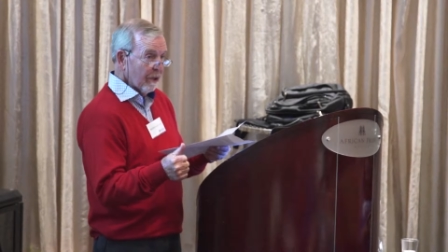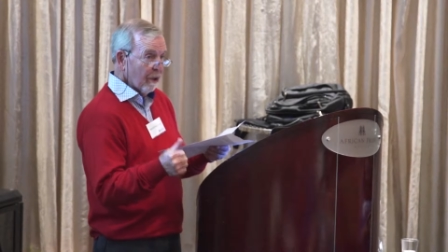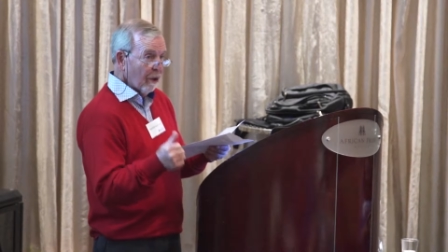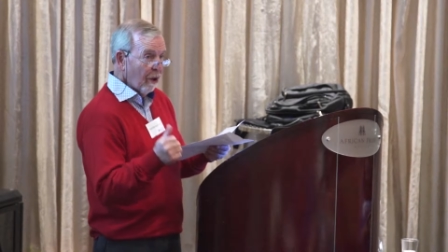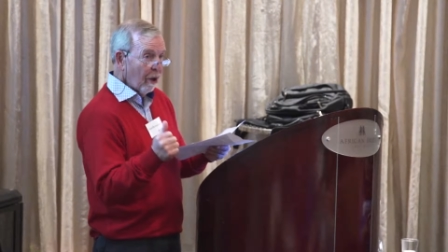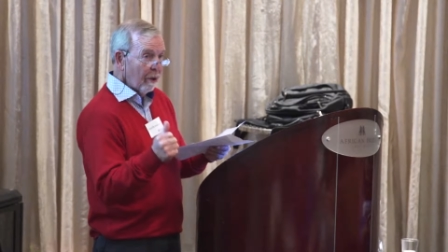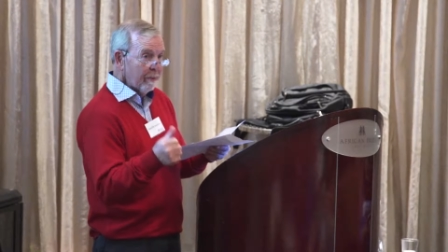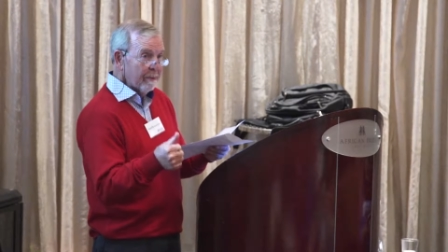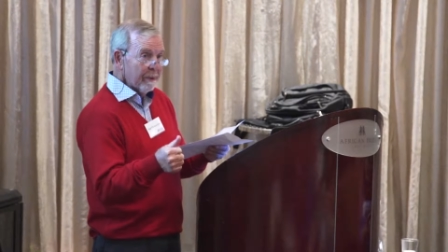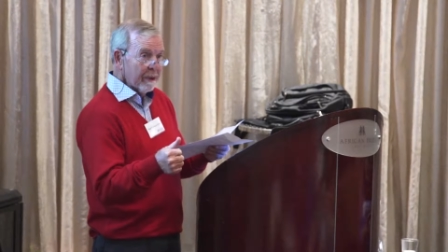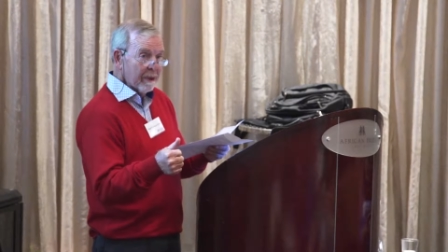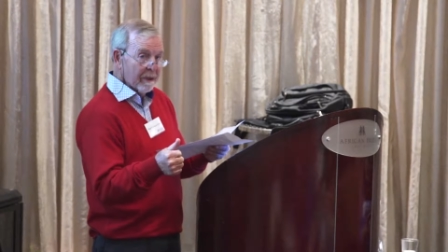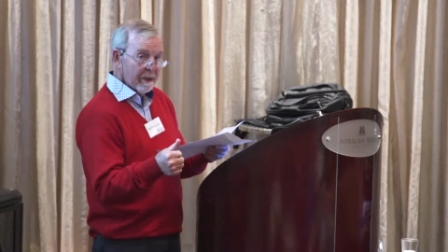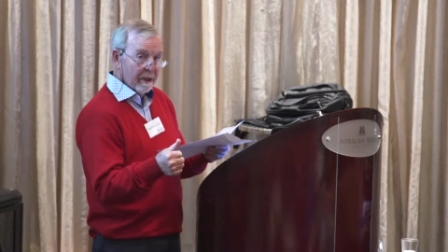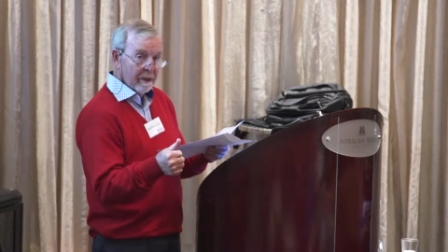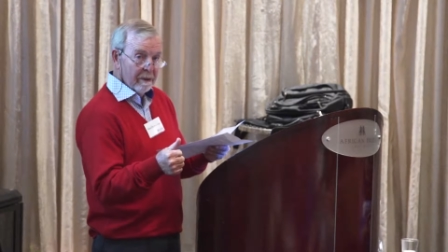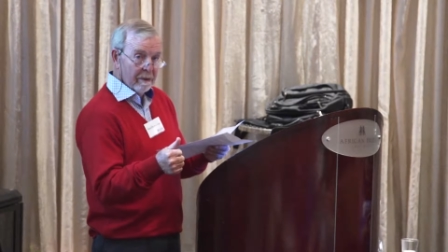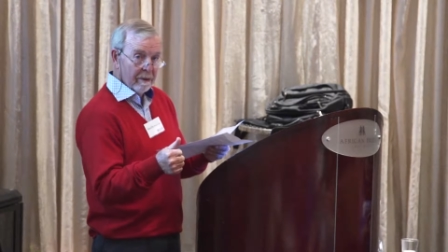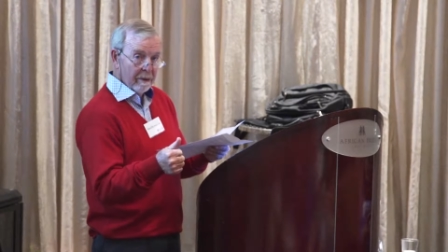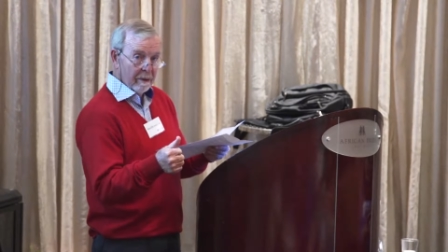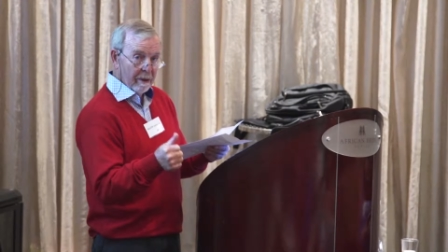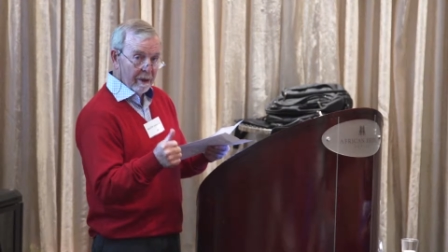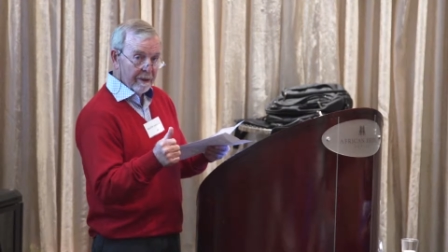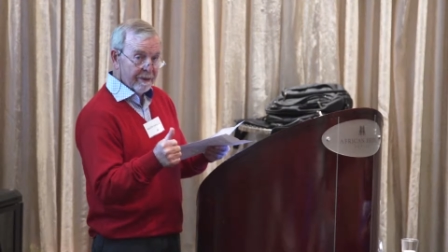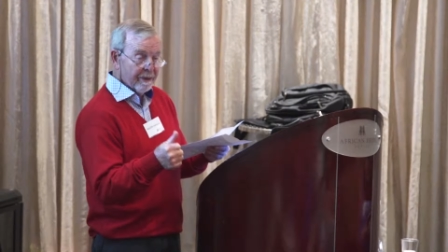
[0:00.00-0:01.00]
carpenter
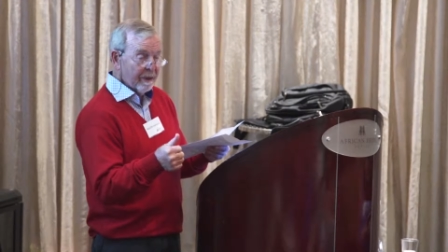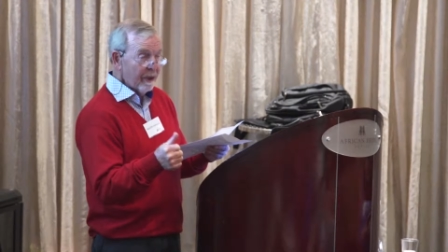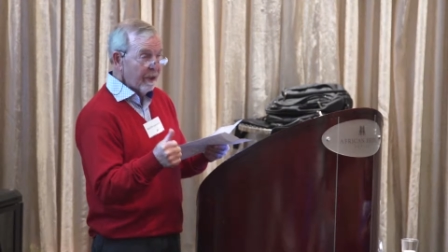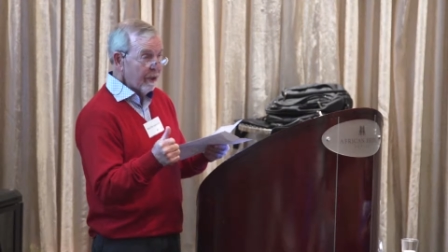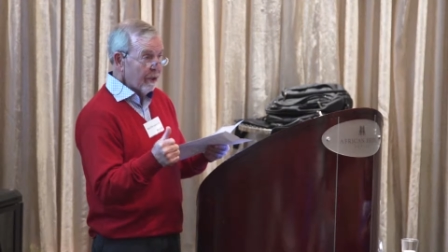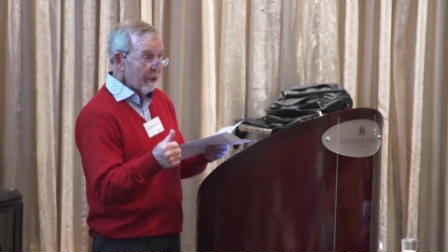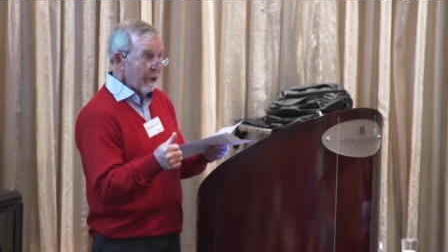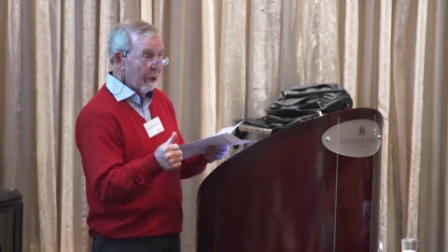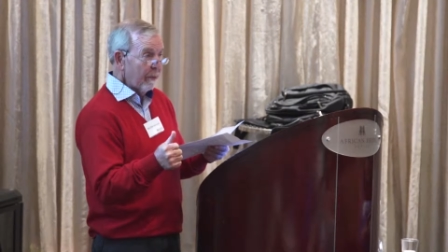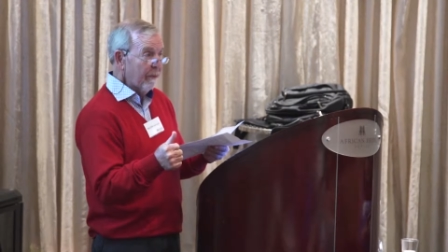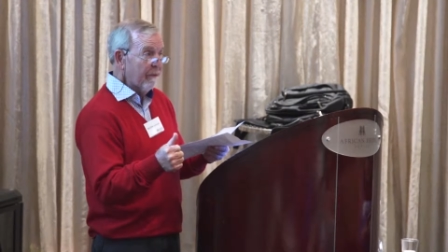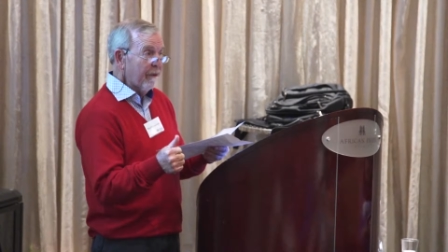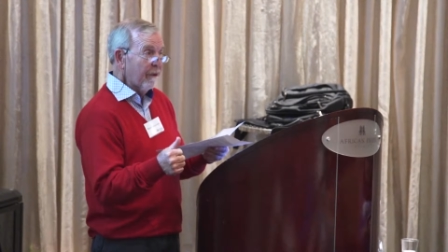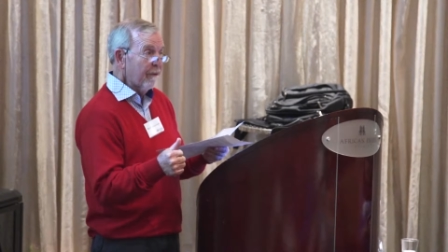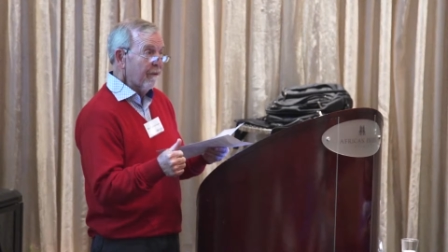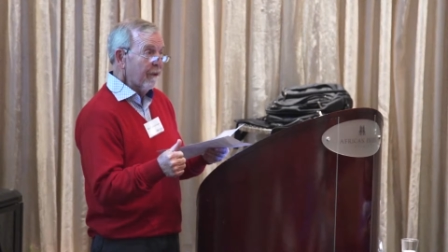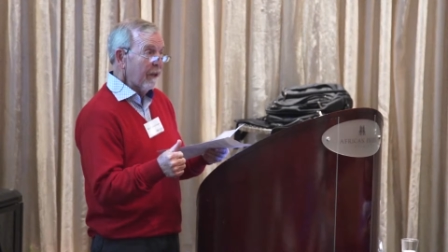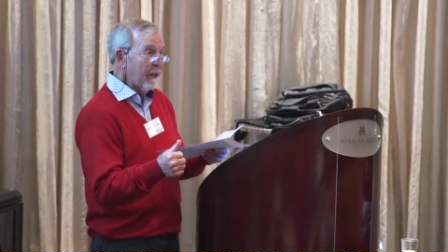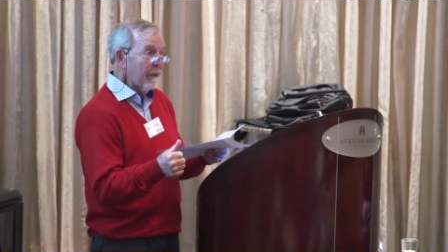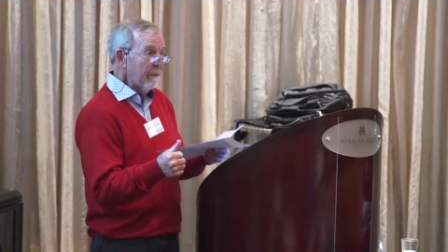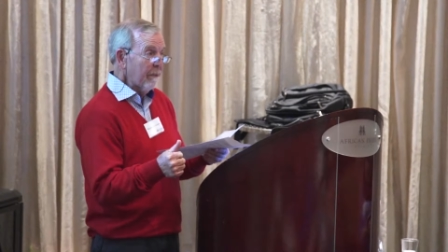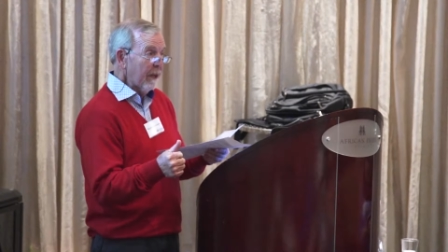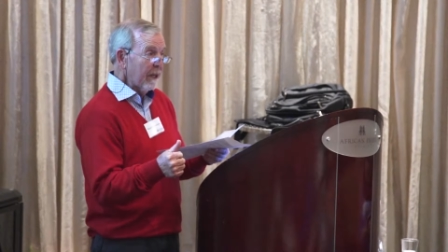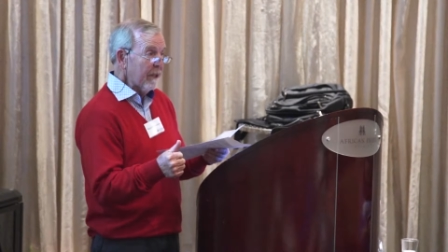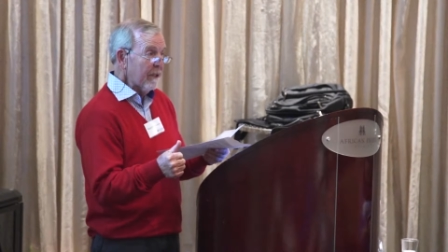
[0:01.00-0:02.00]
who lost his job
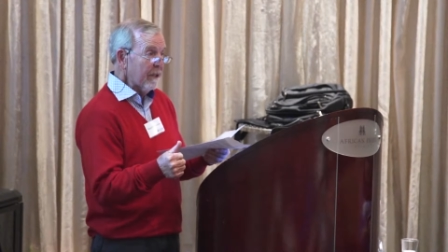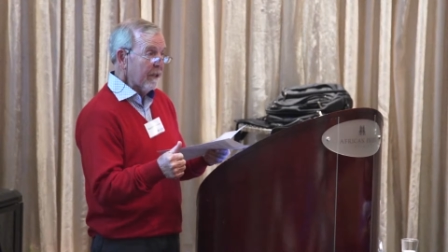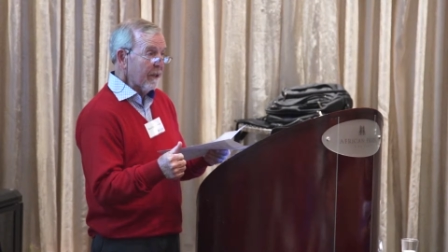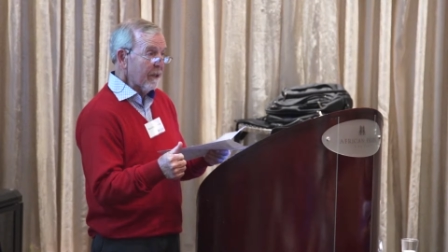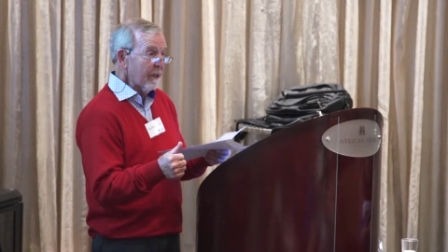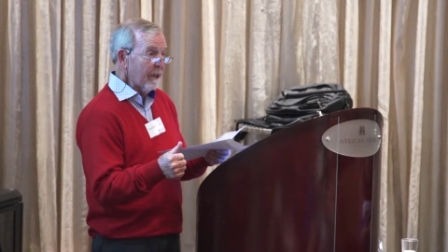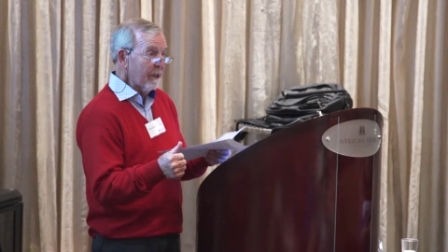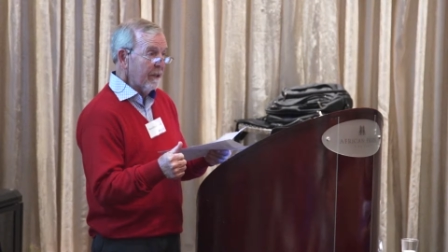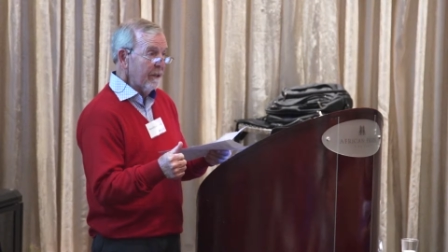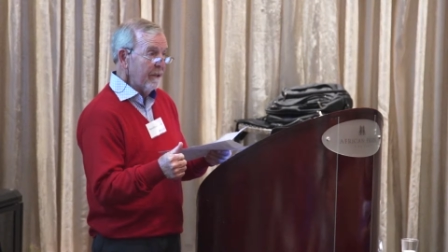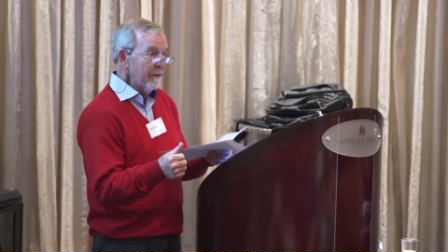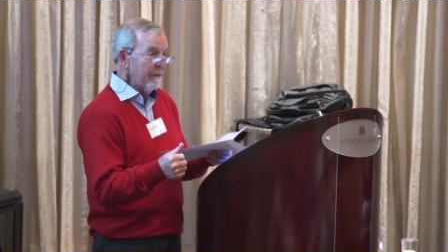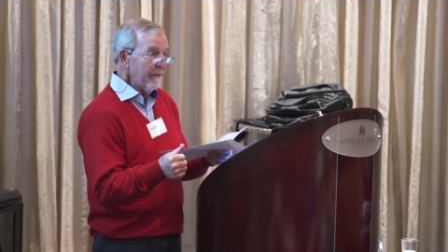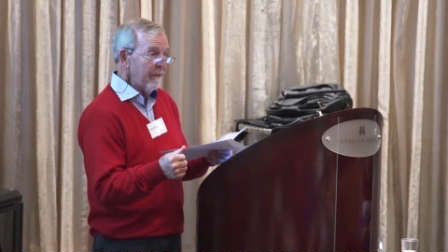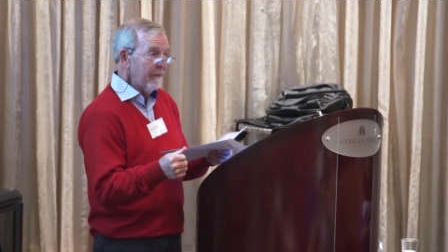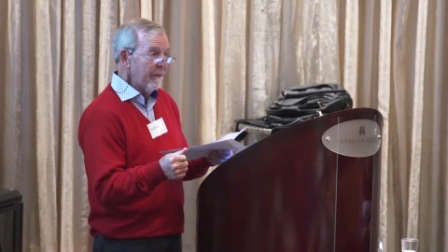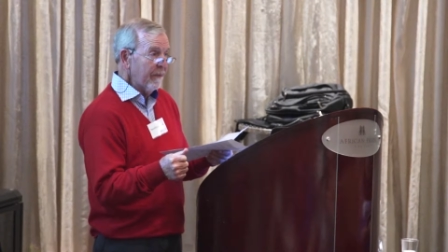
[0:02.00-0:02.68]
15 months ago.